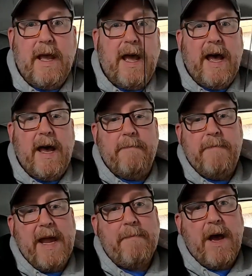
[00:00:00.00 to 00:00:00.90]
a
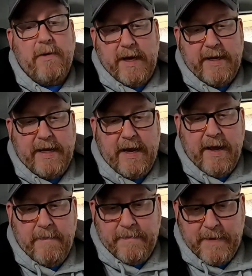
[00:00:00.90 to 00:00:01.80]
mag mount
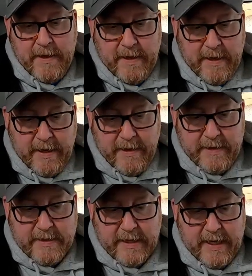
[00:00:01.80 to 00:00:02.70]
antenna, in
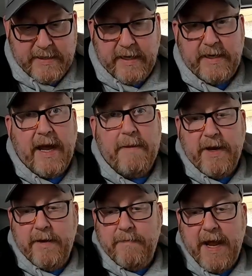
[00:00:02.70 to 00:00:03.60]
this case a
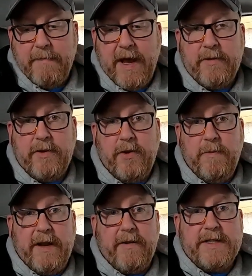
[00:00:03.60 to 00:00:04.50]
diamond mag mount 2
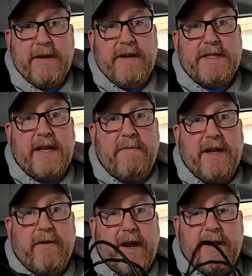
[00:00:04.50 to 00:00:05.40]
meter 70
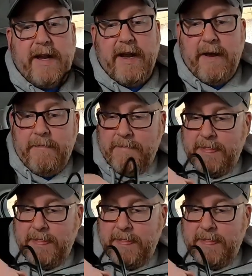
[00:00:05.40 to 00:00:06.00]
centimeter antenna.